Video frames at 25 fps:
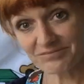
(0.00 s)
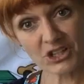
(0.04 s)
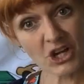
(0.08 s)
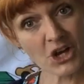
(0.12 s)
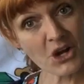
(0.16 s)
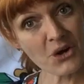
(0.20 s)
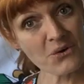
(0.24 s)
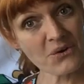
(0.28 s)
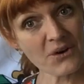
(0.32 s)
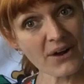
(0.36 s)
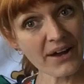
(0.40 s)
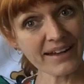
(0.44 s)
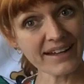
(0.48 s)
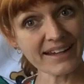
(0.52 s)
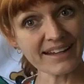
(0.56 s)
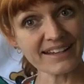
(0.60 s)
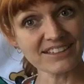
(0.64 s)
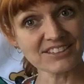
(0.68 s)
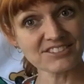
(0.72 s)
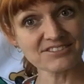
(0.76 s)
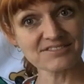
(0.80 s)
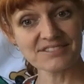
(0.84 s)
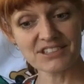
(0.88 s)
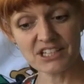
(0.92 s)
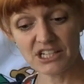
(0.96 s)
All right,
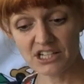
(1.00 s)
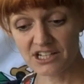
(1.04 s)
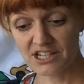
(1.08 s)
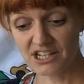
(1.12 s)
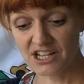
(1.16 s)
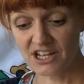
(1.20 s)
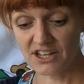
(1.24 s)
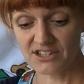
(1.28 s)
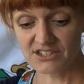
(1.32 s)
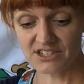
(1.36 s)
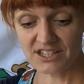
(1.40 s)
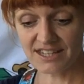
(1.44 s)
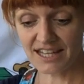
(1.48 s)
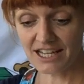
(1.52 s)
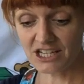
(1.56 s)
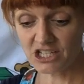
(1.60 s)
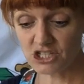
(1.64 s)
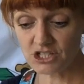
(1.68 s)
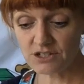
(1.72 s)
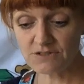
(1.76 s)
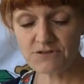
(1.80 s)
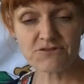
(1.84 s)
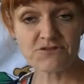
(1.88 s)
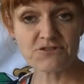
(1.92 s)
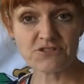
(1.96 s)
so that's
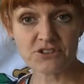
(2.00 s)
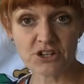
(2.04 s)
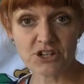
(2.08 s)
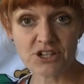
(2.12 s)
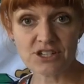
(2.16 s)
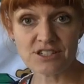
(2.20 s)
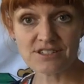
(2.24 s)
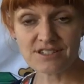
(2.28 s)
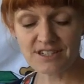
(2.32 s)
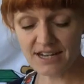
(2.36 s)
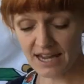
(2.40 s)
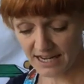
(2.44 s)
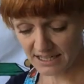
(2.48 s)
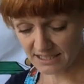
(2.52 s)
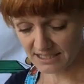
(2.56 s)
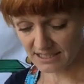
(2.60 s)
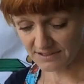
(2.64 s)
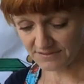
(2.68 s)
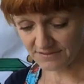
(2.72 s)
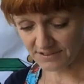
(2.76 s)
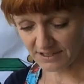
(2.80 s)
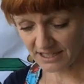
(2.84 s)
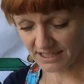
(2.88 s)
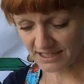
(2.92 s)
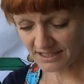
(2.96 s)
your first
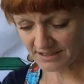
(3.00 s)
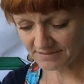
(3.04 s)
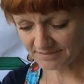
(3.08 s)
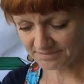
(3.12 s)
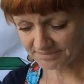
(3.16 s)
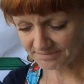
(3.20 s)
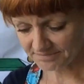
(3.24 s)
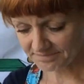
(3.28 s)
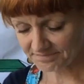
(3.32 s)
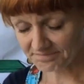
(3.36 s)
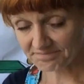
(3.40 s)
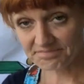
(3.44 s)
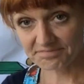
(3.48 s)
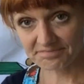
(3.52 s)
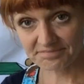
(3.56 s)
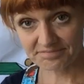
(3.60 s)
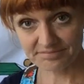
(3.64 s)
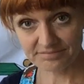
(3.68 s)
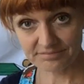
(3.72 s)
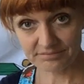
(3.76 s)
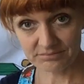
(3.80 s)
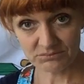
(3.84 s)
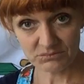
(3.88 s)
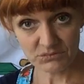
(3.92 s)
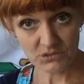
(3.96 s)
activity
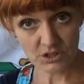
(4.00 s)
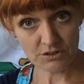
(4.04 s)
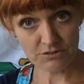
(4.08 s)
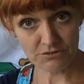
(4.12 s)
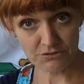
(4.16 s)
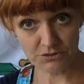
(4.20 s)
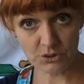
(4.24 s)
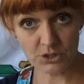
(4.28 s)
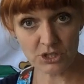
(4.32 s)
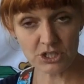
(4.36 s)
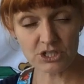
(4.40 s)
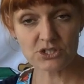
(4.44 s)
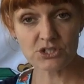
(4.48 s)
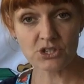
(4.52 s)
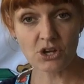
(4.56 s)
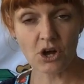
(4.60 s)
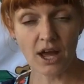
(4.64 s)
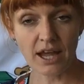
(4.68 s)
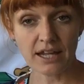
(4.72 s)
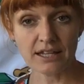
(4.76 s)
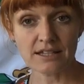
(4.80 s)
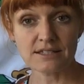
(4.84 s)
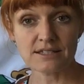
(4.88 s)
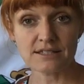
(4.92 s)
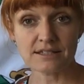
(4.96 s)
for your
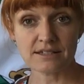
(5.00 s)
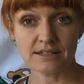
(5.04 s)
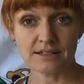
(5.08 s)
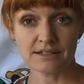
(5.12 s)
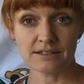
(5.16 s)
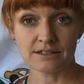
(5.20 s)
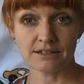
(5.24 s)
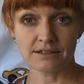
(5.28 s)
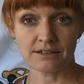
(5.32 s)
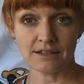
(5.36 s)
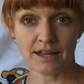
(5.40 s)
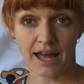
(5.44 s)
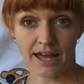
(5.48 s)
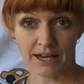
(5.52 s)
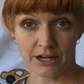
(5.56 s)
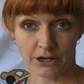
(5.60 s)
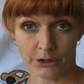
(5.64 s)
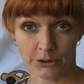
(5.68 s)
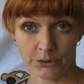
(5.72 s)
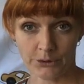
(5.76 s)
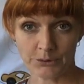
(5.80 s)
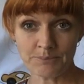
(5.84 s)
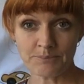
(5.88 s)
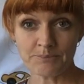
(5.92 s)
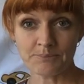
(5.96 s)
science at
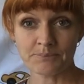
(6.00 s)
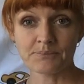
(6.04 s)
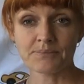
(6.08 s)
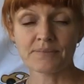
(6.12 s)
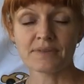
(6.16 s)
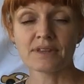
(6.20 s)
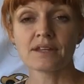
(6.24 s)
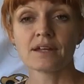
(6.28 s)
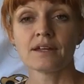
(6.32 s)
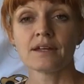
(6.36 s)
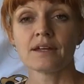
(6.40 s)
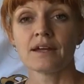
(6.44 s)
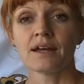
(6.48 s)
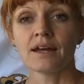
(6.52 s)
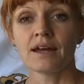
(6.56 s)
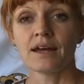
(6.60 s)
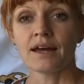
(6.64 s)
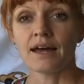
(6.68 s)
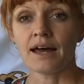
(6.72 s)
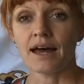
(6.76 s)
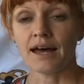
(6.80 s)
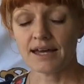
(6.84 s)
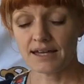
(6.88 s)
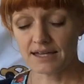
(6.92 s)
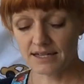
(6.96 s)
home.
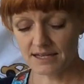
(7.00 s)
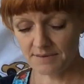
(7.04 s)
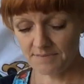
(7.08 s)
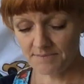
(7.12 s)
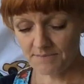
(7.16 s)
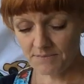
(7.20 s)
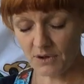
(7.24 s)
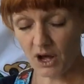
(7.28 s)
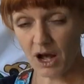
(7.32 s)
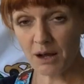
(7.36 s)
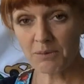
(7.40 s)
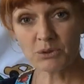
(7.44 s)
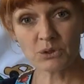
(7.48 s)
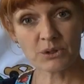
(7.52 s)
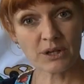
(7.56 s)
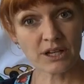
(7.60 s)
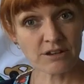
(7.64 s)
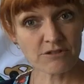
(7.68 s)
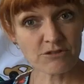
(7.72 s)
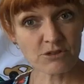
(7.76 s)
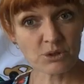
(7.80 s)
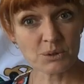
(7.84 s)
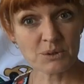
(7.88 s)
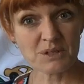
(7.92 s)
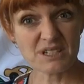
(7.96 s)
I'm looking
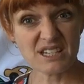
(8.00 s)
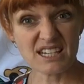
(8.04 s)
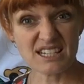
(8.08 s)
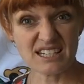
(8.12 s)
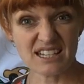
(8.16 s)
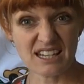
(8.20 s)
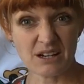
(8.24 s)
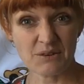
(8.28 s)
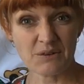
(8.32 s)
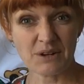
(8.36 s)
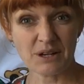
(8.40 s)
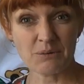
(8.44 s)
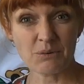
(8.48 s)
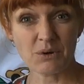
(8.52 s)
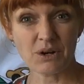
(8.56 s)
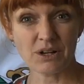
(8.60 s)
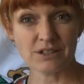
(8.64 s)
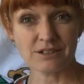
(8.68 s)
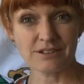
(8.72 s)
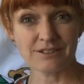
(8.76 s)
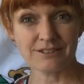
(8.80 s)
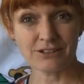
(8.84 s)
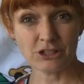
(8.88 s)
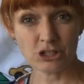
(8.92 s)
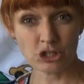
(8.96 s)
forward to hearing what
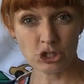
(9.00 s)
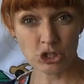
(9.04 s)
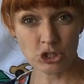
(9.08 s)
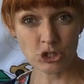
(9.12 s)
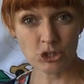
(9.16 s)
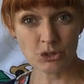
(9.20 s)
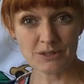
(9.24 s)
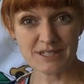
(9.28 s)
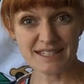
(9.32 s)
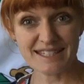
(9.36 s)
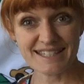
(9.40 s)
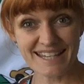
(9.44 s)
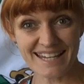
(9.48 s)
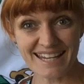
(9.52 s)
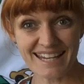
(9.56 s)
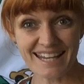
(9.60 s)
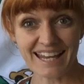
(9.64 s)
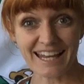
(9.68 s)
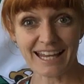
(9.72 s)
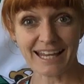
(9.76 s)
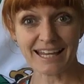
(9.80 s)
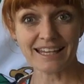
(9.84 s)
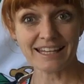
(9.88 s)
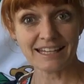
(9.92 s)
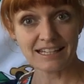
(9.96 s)
you,
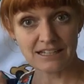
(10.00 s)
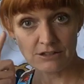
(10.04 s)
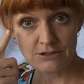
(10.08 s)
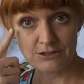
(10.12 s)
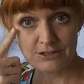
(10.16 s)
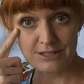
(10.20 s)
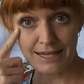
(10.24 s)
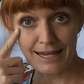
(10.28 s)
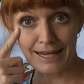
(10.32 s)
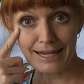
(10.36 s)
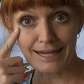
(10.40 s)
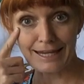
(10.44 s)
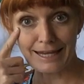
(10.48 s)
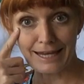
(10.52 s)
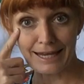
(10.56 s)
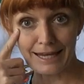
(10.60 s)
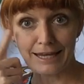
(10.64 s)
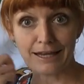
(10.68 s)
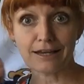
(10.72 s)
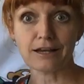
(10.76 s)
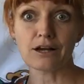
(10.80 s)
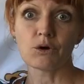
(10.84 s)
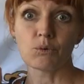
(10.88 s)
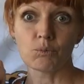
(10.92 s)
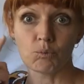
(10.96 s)
seeing
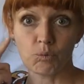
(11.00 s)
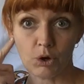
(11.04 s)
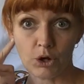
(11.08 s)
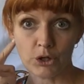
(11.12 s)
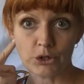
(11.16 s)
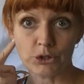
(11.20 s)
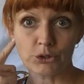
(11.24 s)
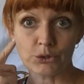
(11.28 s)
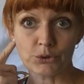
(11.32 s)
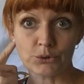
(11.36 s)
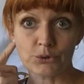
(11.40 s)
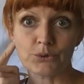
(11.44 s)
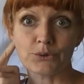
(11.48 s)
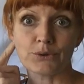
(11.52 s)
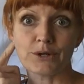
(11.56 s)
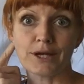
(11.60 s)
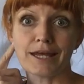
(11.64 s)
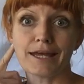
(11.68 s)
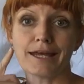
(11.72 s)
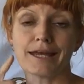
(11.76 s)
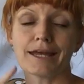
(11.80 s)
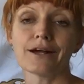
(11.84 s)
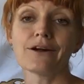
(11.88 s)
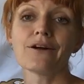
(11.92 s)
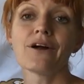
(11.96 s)
what you could
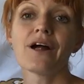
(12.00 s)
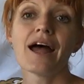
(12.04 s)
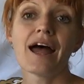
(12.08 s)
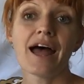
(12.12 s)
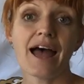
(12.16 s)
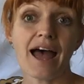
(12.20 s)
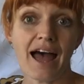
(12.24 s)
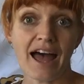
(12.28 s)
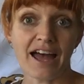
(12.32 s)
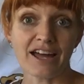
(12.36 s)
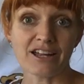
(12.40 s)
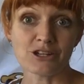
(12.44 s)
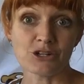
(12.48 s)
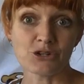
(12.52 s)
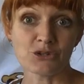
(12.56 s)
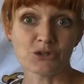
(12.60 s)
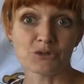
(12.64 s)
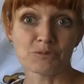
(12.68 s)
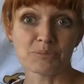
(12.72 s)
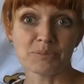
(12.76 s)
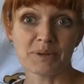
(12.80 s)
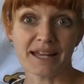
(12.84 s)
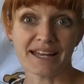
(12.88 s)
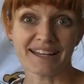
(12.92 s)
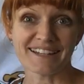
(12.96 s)
hear at your
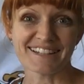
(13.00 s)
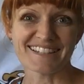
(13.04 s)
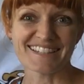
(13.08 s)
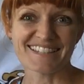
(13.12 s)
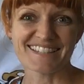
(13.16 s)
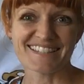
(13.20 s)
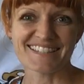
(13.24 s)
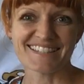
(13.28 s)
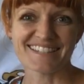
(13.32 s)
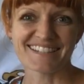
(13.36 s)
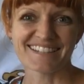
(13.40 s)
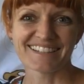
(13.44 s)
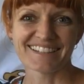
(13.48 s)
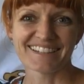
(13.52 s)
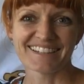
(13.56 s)
place.